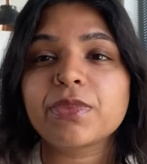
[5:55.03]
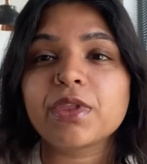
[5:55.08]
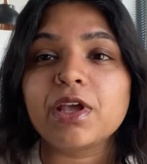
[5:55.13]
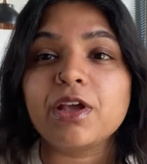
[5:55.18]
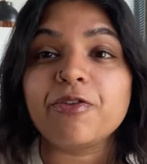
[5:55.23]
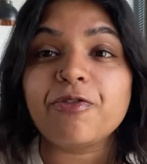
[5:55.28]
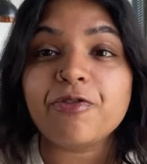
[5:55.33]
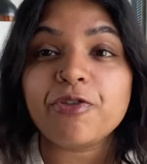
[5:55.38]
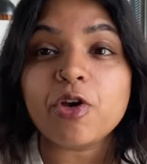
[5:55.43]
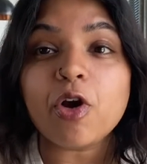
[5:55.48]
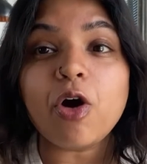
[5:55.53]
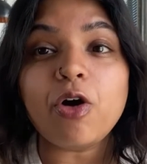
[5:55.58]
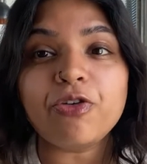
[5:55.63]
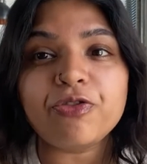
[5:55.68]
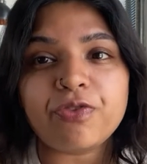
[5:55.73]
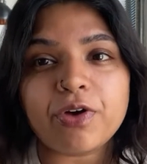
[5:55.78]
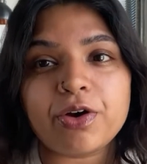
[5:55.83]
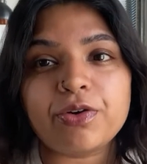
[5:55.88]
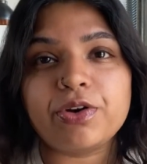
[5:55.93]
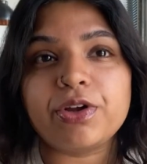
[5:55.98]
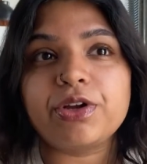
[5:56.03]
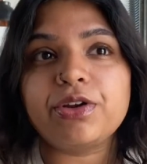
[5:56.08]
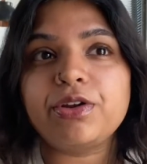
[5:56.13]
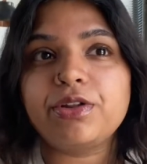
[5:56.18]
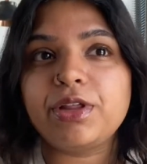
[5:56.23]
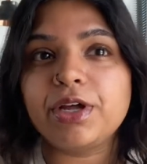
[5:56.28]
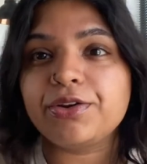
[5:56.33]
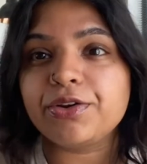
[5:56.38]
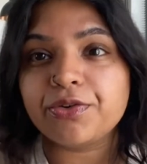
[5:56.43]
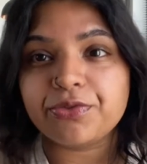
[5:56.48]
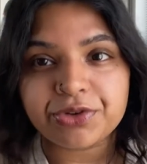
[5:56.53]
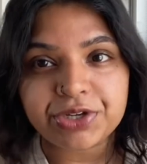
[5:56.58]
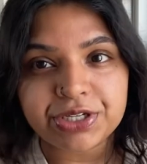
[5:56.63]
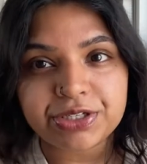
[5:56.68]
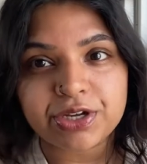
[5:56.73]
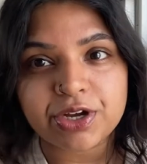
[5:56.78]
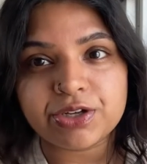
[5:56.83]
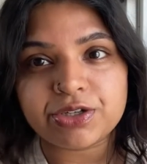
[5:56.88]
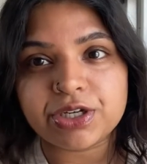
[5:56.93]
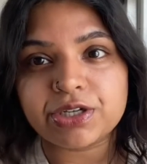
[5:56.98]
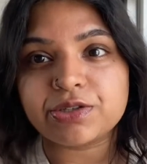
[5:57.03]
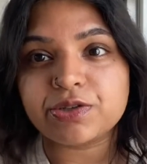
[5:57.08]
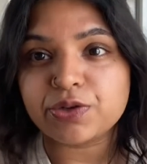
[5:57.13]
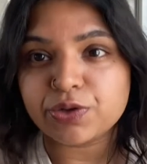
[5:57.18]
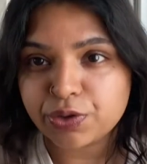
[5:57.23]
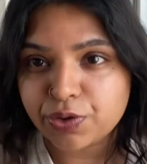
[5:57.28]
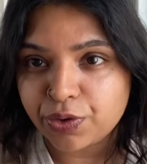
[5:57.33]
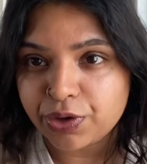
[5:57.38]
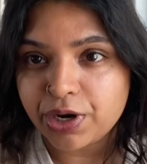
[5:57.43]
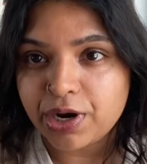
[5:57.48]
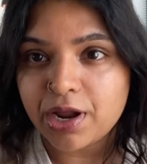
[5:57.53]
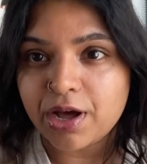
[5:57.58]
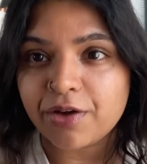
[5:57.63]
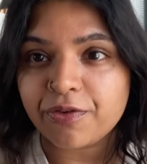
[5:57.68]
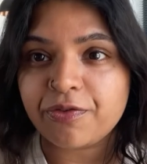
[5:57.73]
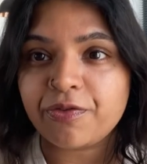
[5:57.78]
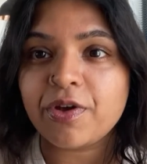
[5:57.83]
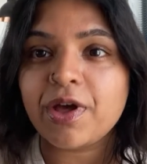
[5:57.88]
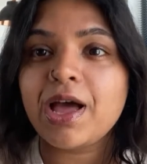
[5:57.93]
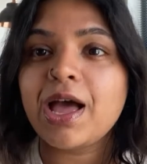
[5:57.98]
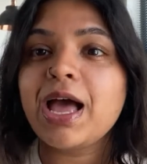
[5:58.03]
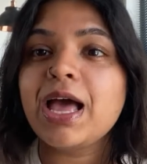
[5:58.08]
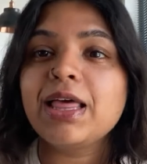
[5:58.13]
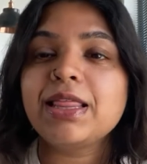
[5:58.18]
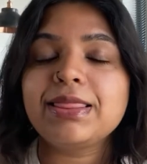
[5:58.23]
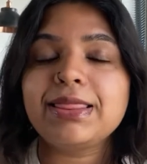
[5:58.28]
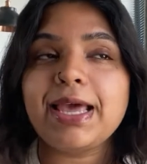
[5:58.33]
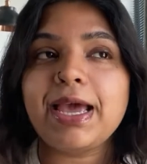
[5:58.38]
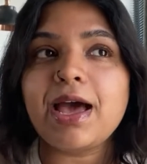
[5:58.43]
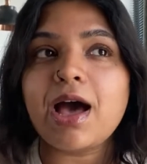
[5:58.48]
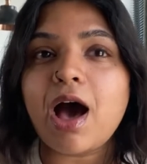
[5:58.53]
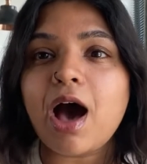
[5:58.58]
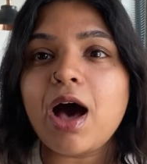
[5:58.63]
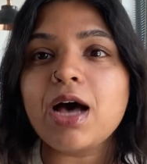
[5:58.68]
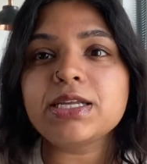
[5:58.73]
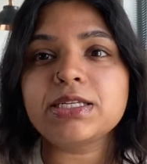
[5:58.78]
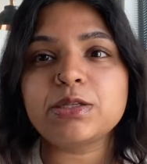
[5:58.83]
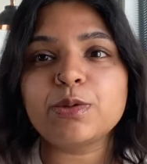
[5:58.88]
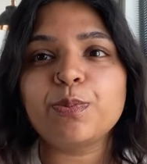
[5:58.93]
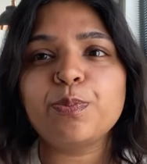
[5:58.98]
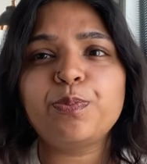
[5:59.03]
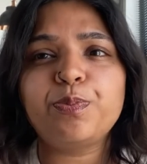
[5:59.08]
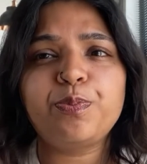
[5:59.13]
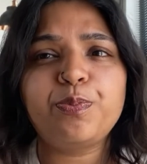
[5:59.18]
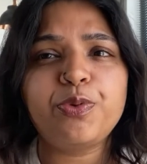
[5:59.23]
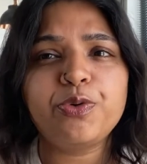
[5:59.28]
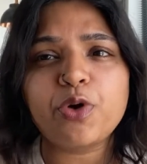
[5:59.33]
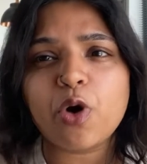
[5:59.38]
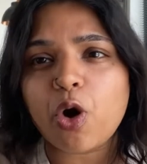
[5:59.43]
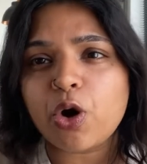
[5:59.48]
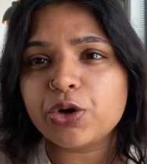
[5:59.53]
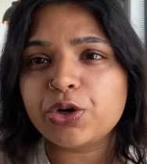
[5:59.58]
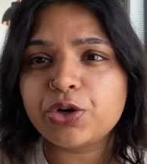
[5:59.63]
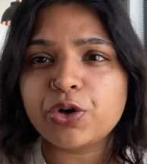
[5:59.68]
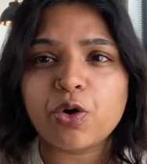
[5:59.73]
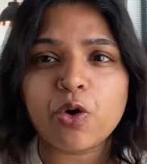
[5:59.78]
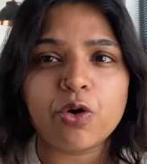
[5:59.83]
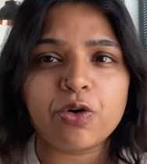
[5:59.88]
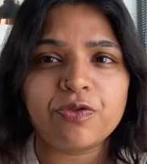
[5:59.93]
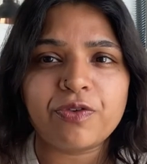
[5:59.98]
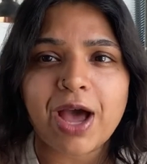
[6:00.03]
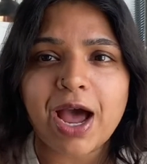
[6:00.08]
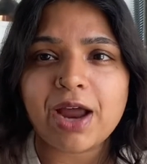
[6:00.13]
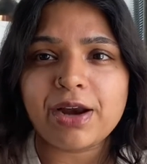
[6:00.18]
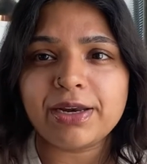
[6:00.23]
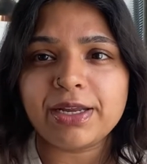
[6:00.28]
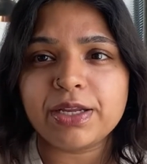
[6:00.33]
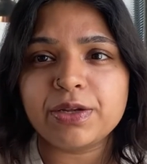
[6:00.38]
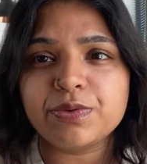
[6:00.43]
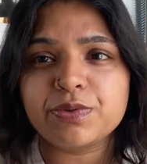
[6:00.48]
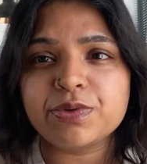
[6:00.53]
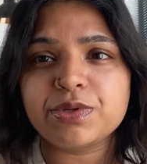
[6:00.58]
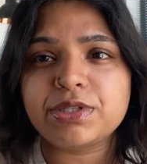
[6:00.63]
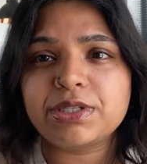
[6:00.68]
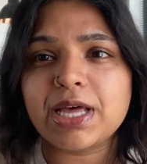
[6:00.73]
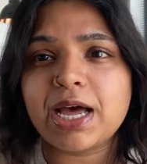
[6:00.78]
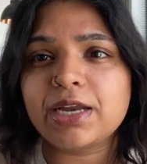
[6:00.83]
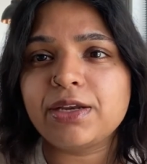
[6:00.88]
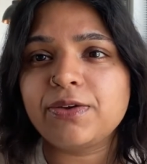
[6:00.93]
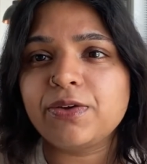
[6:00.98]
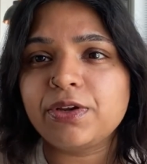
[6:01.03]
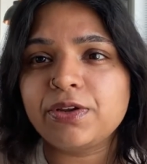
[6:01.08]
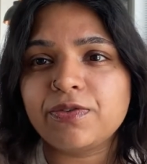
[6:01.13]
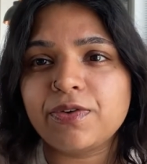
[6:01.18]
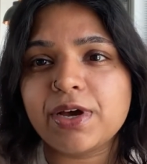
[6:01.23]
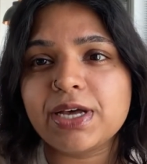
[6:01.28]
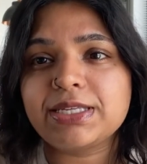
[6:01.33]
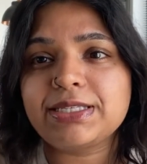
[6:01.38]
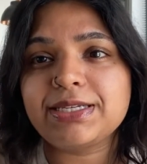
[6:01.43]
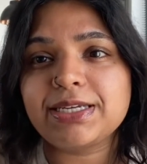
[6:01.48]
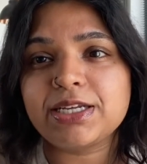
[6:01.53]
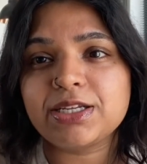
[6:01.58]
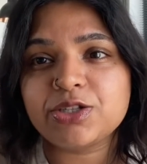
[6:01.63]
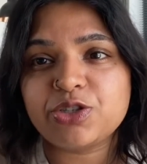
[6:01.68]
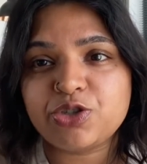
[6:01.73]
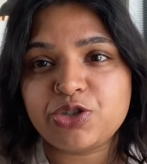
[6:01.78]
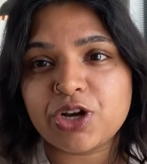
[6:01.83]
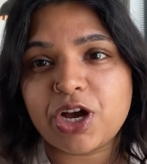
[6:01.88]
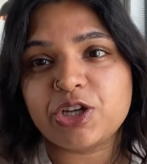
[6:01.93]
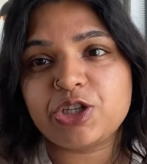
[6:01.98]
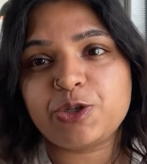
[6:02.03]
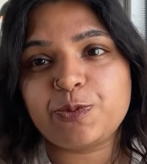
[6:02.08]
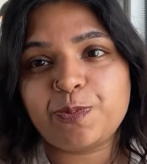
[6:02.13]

If you're worried that your research isn't good enough, there are some broad core values that universities judge